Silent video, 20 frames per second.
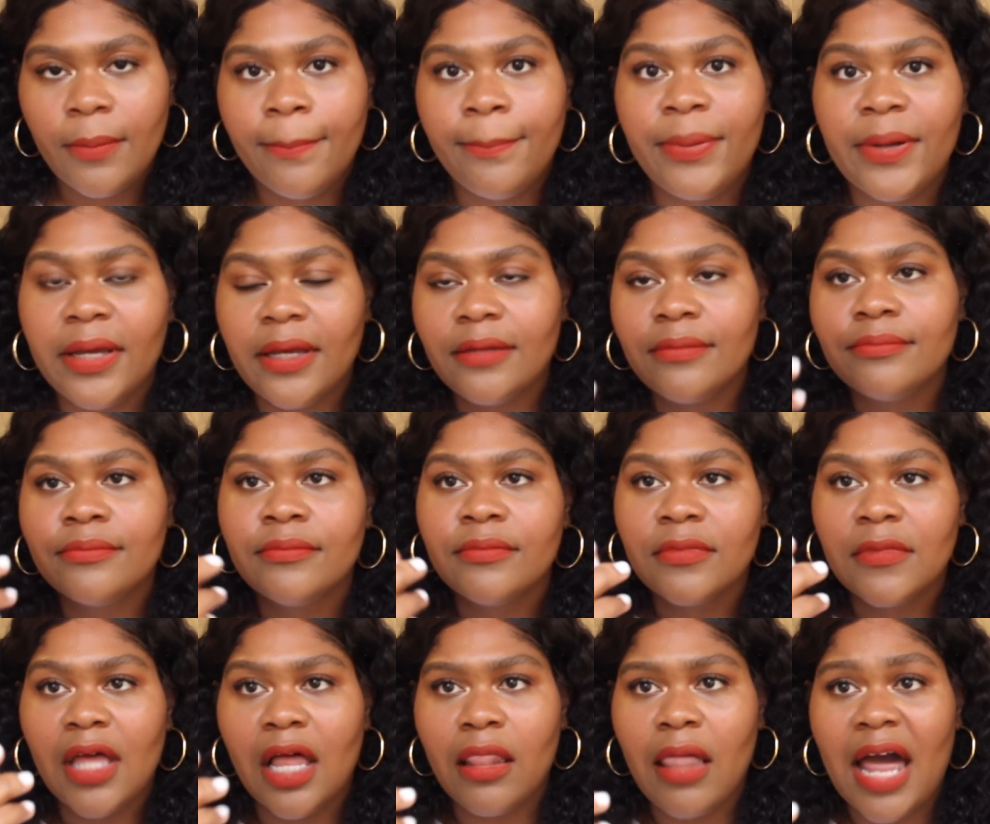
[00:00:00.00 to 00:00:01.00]
but
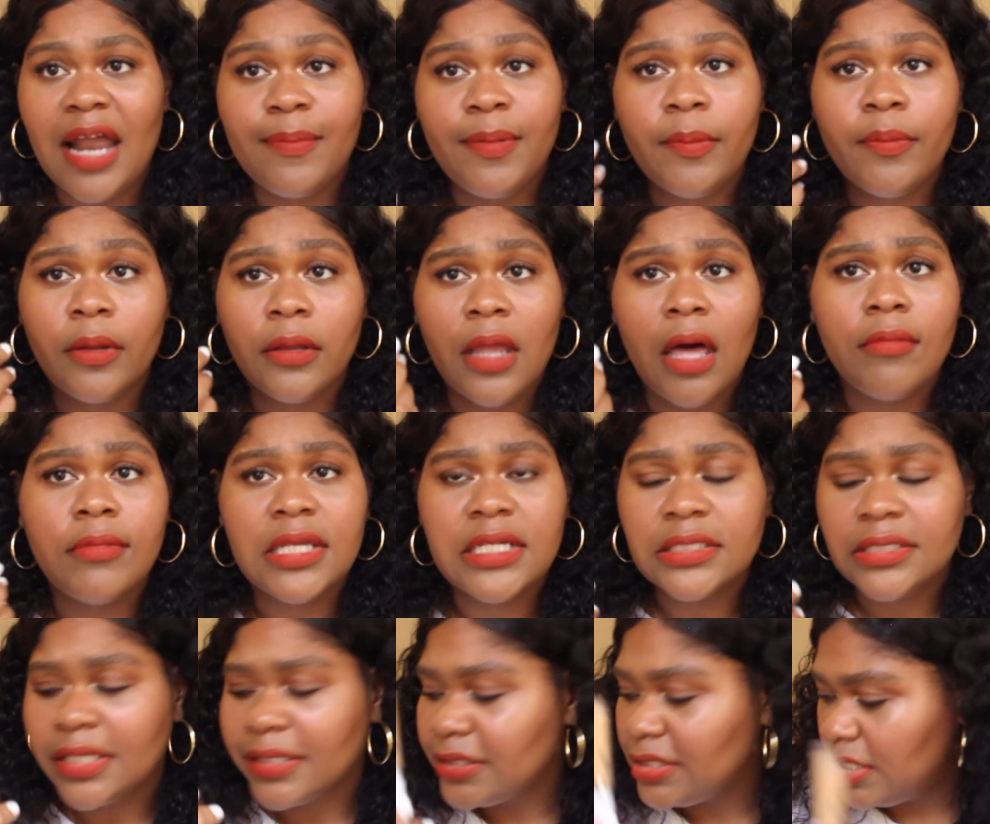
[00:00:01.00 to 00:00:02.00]
a lot of people love
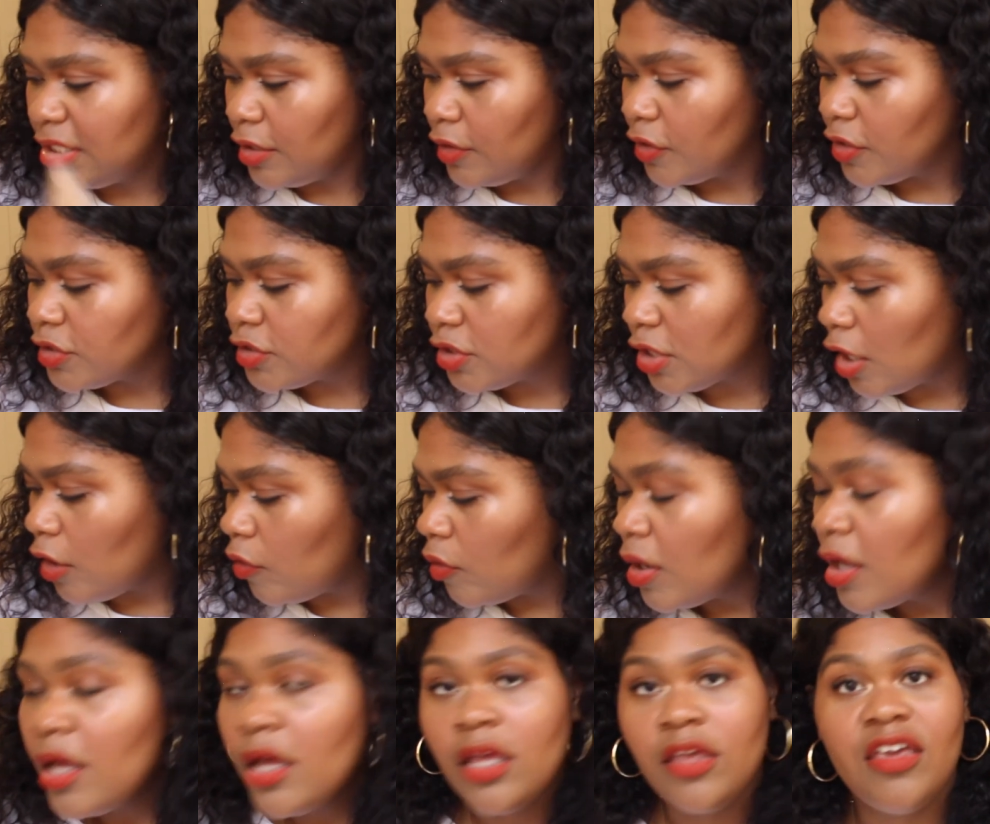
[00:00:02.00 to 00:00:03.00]
this concealer, so
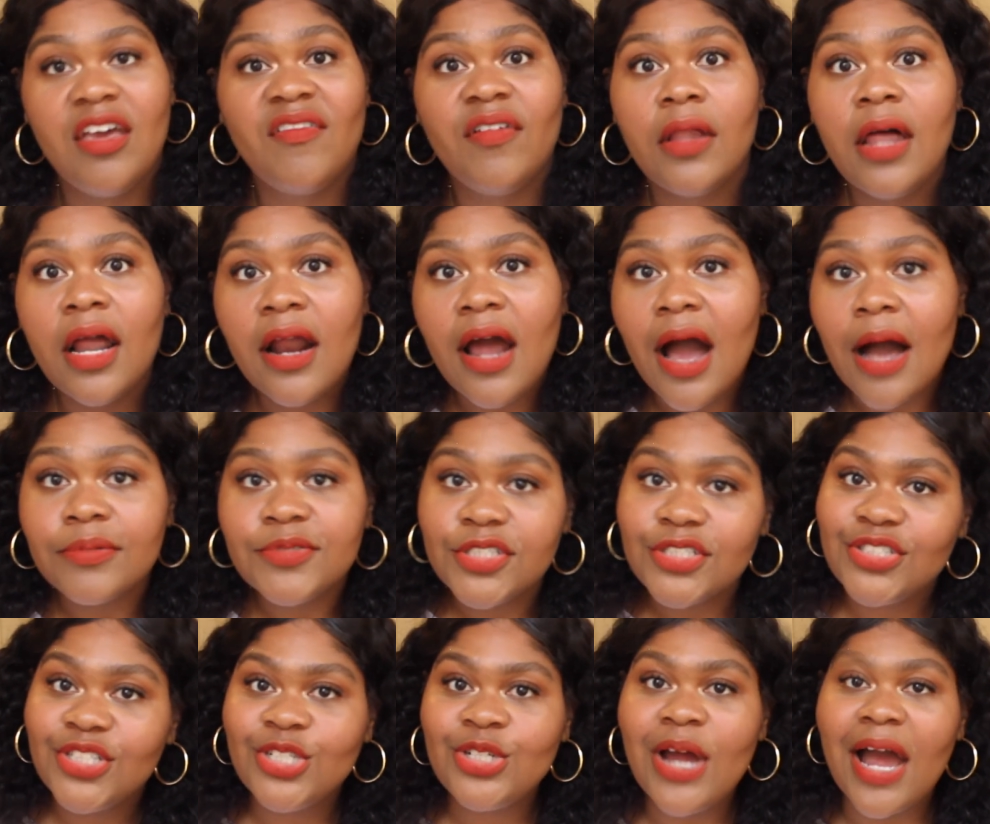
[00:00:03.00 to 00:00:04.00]
you have a lot of
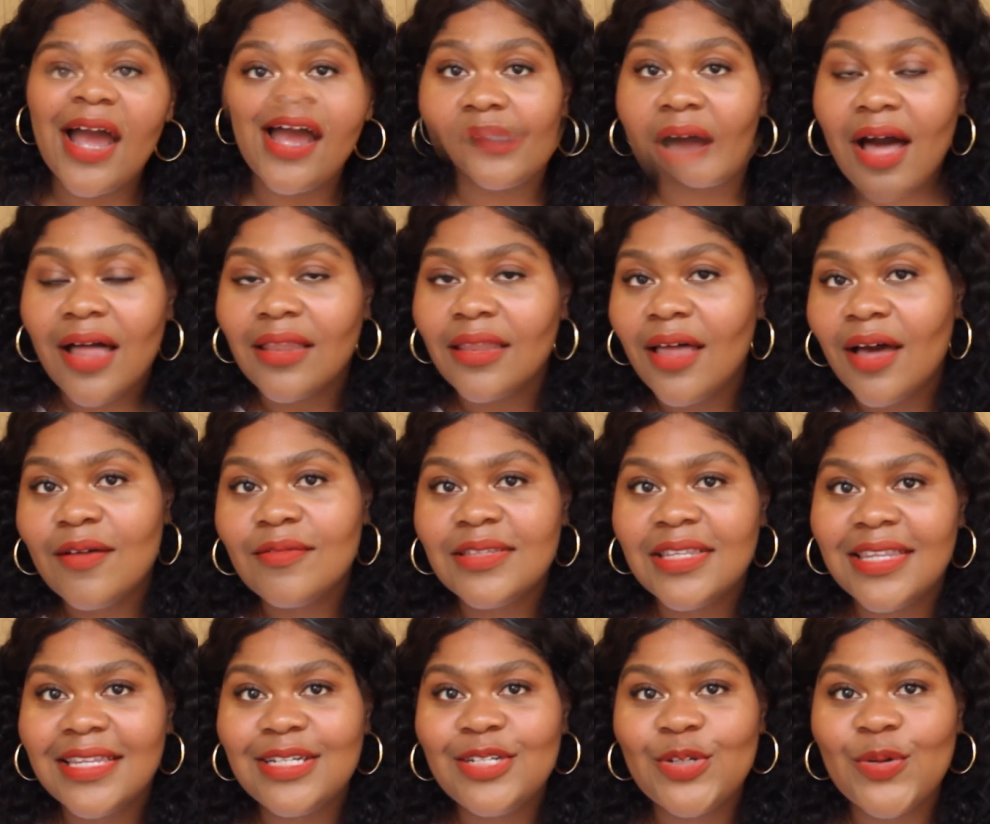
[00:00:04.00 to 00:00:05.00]
options to try. I
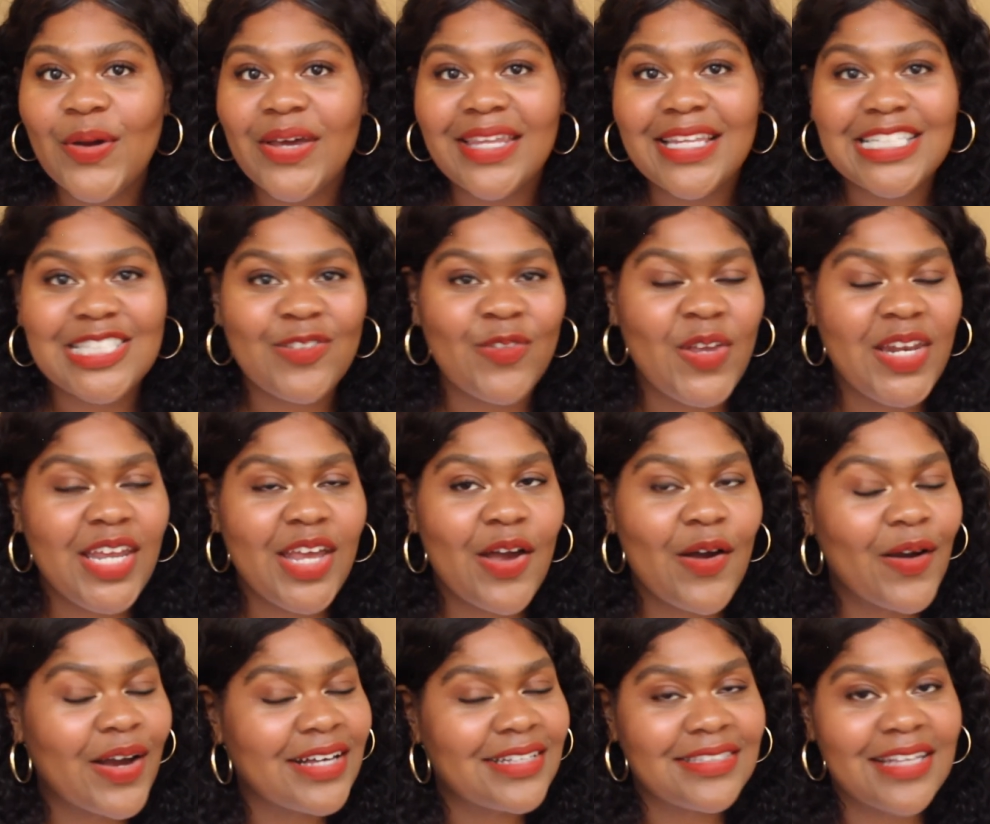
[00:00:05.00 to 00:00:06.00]
love doing this
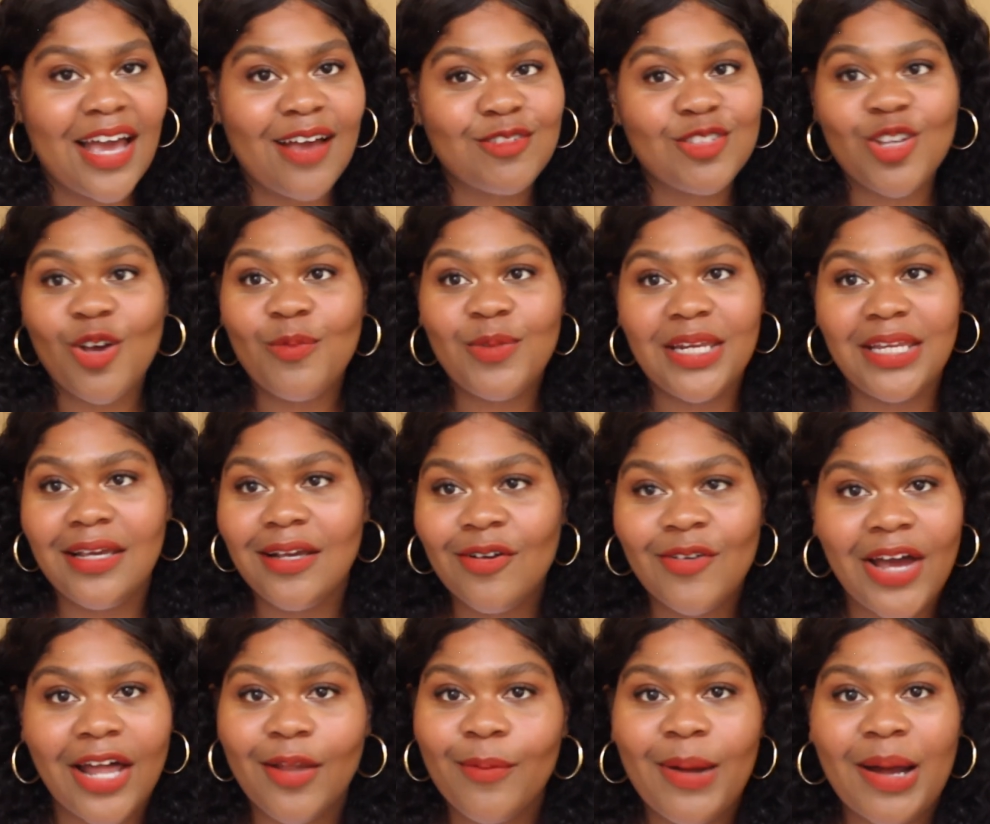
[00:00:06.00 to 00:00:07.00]
video because I have so many
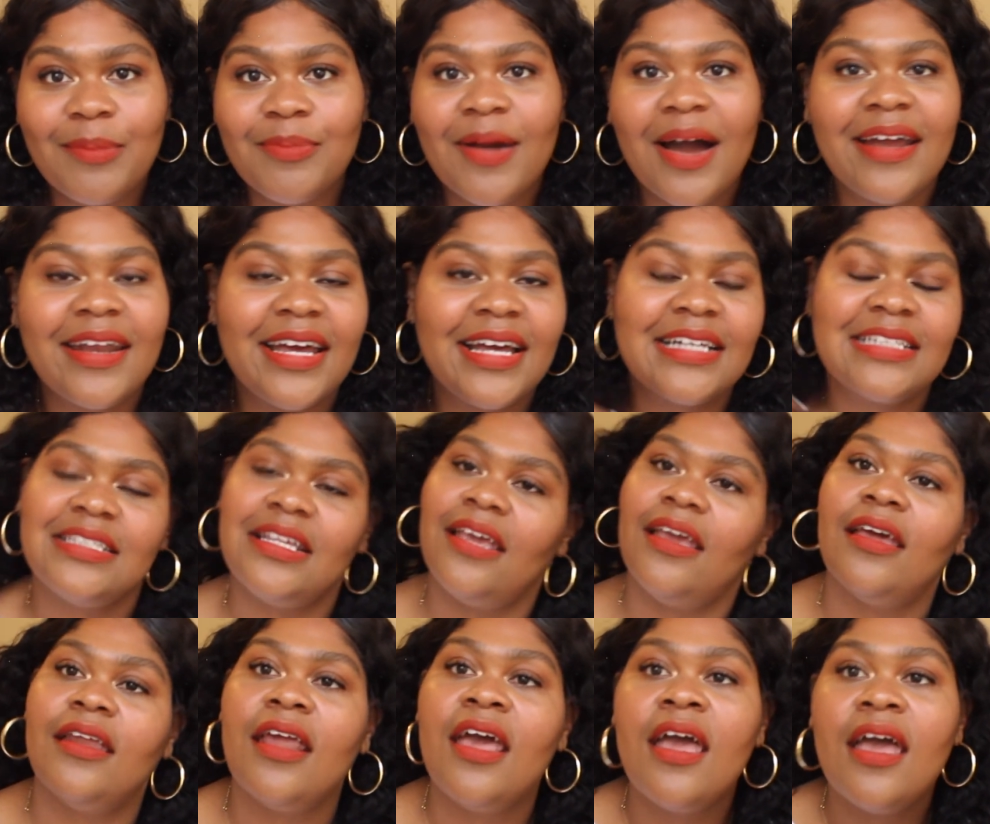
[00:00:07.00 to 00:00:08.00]
Colourpop products,
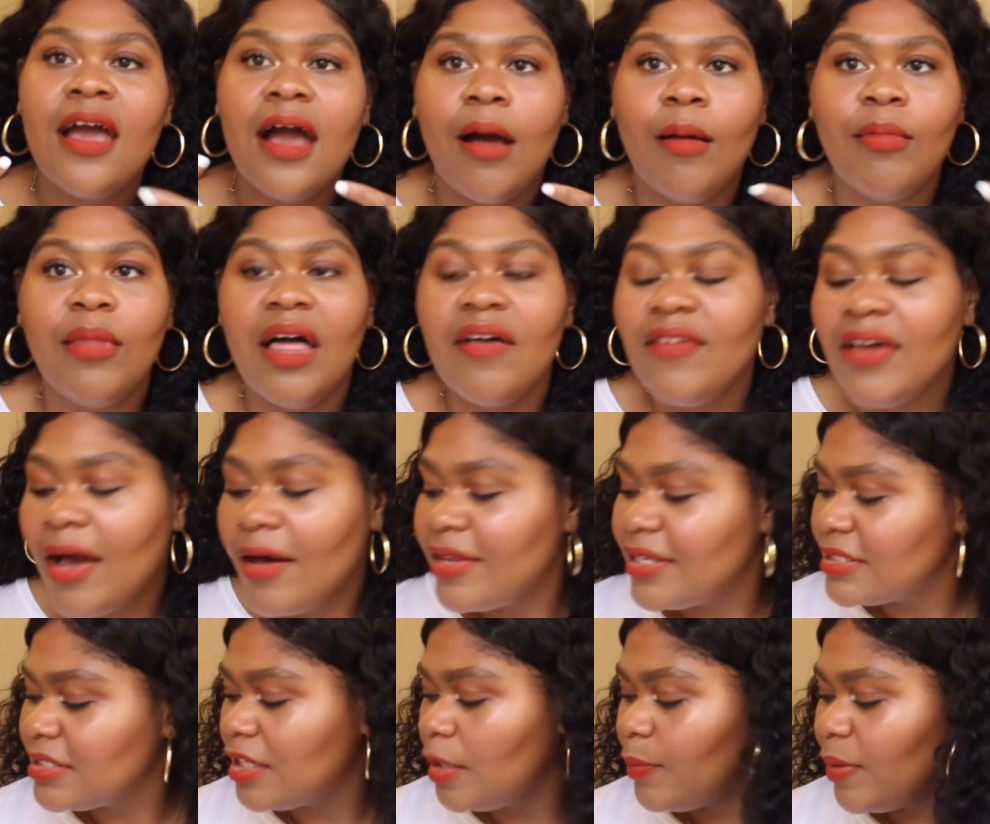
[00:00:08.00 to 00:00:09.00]
and I'm loving how
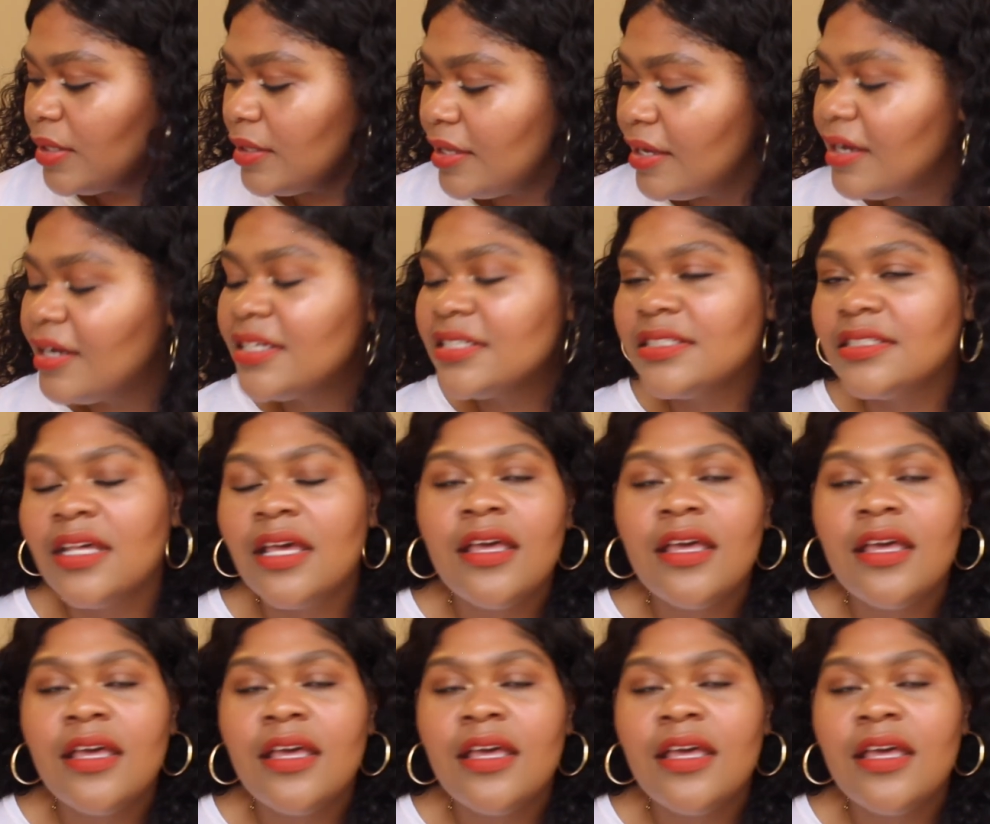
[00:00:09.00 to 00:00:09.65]
this lippy looks.